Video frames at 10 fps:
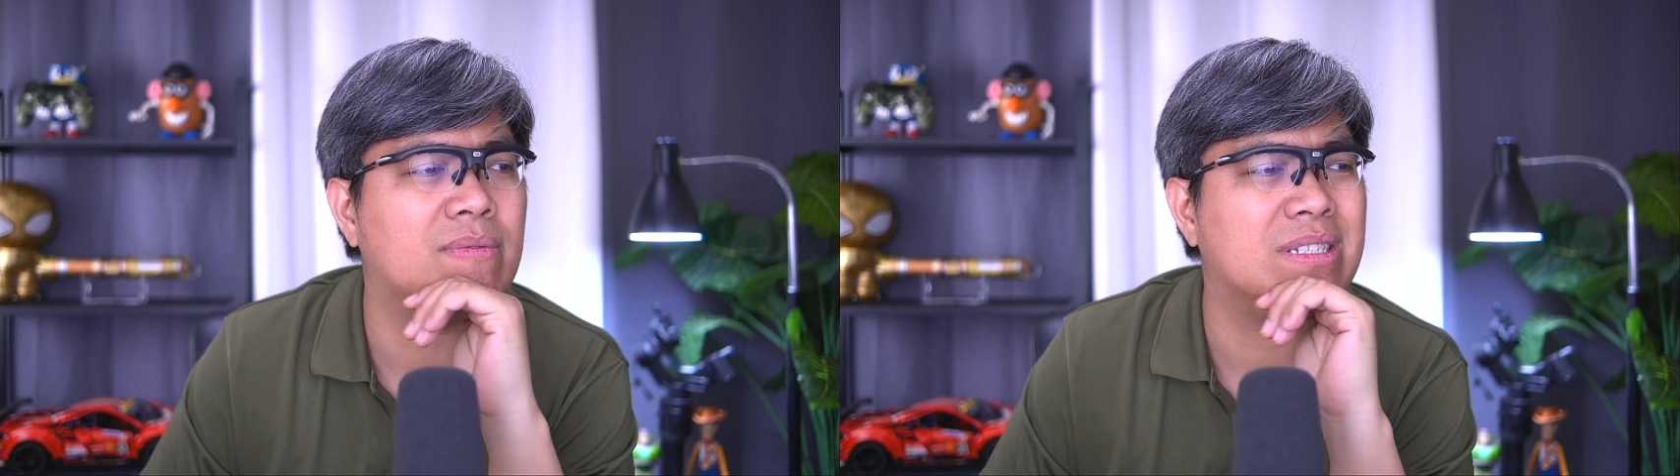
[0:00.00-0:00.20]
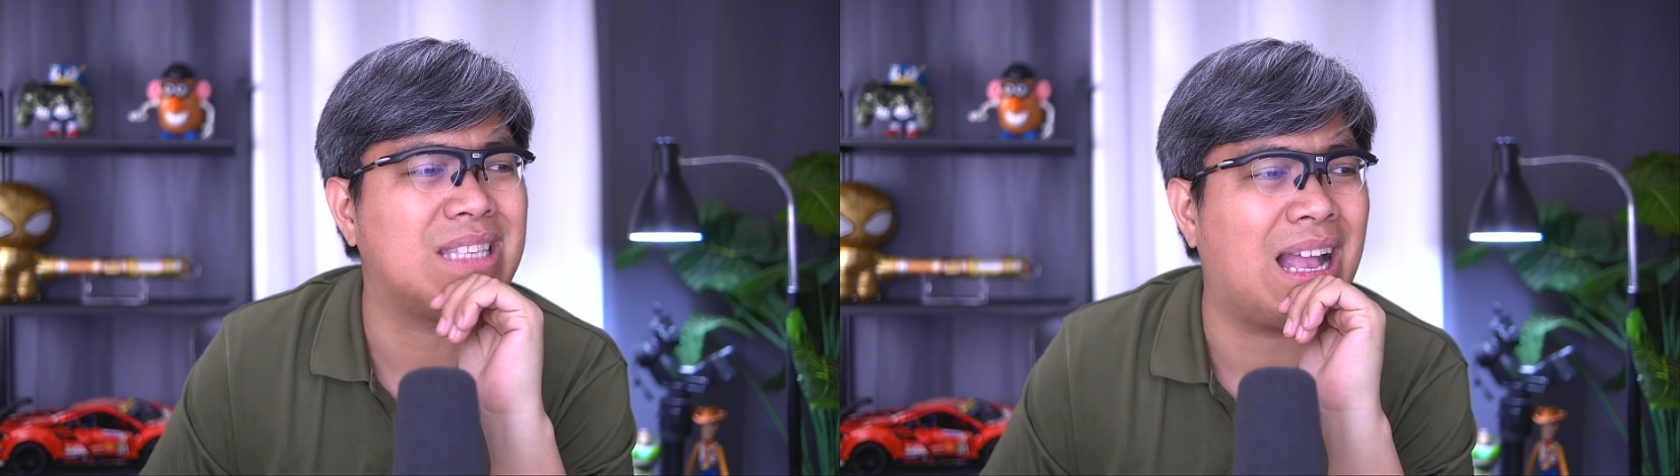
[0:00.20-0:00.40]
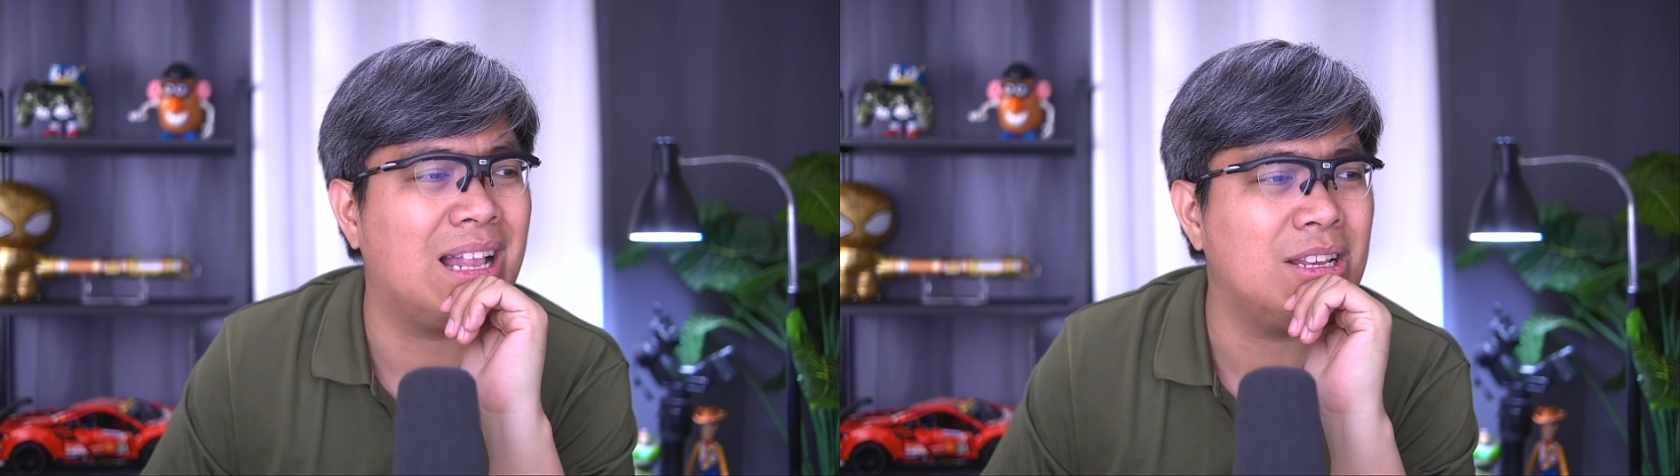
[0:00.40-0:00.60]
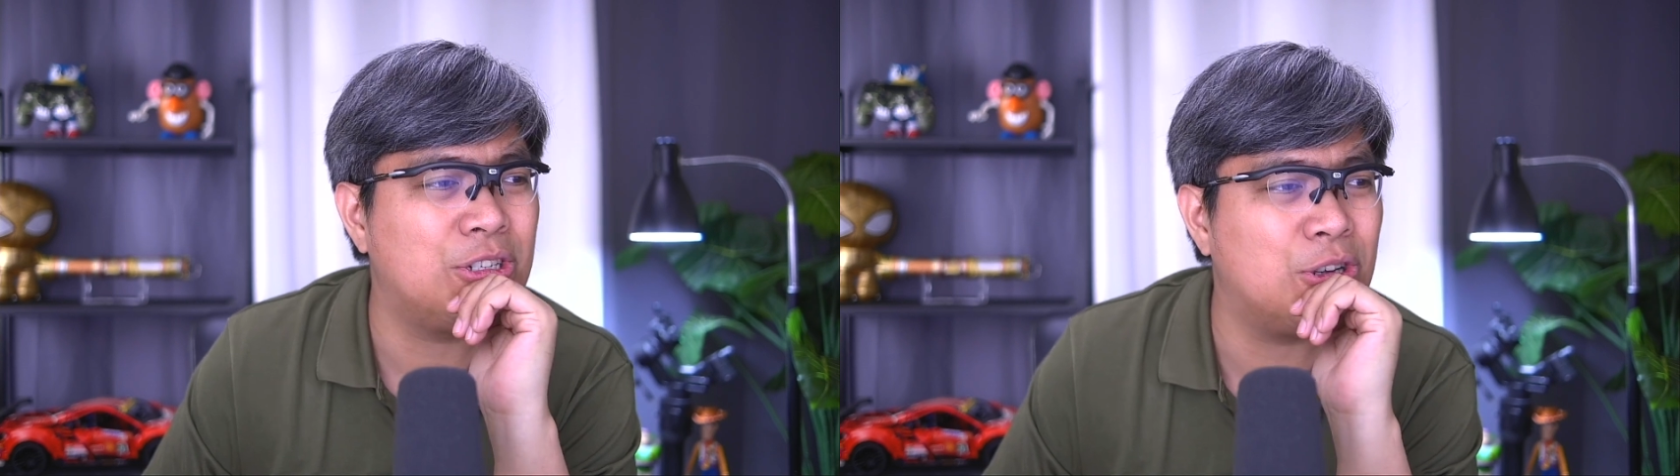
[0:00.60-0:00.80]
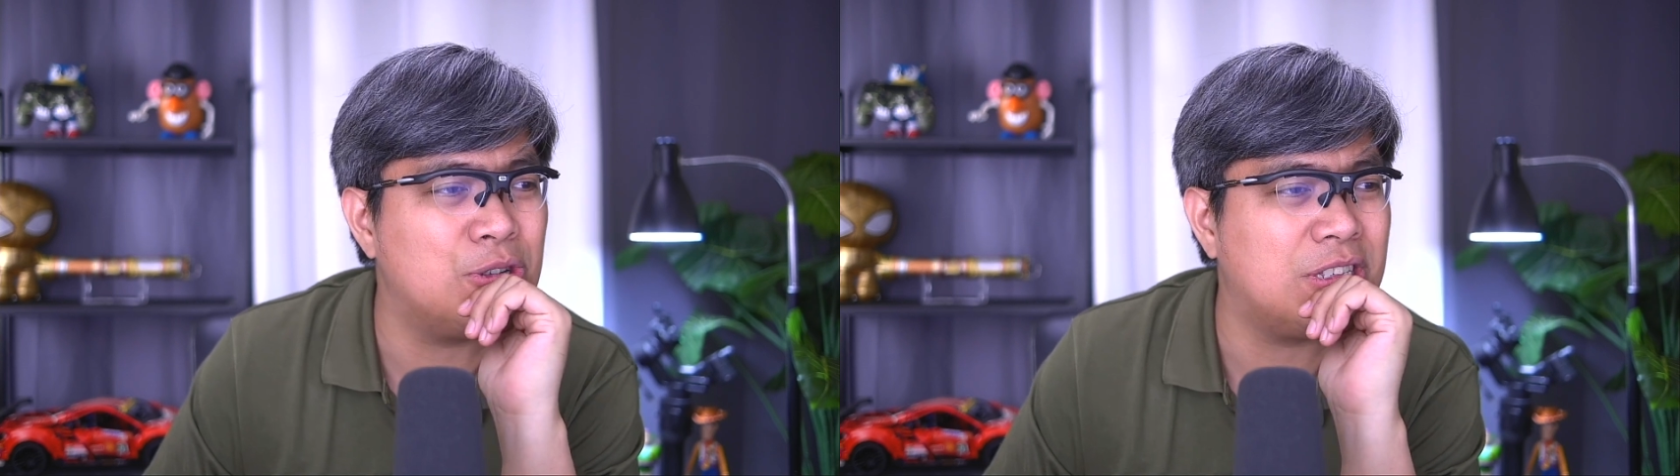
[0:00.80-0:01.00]
style
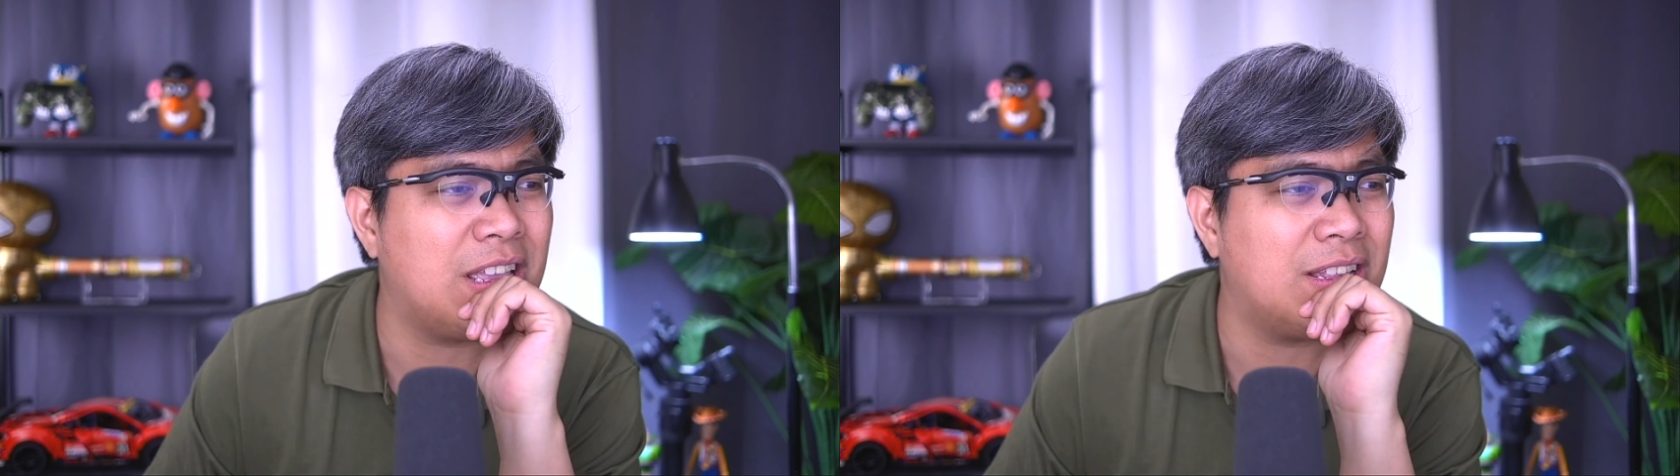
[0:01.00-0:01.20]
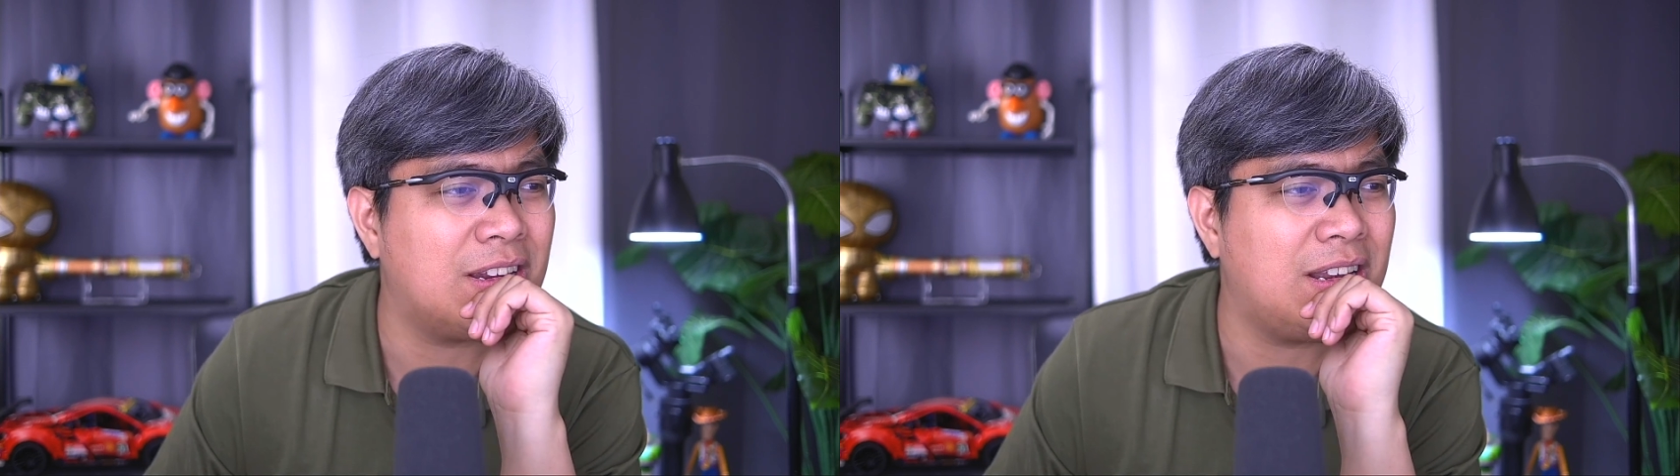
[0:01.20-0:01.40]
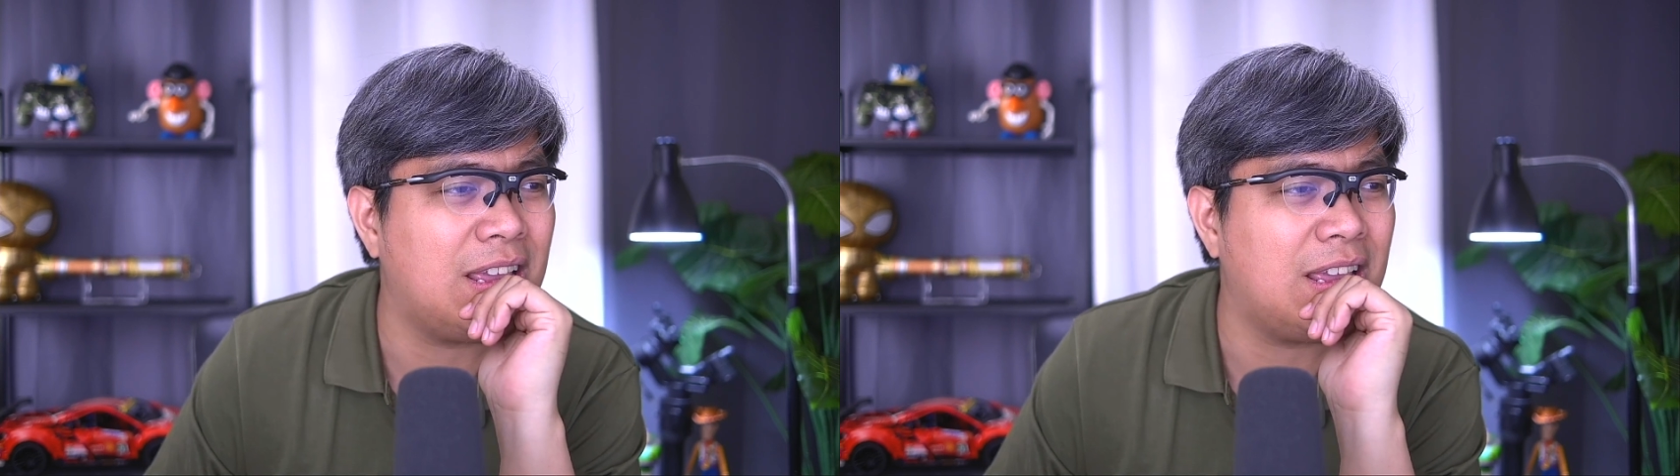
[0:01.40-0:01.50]
show centered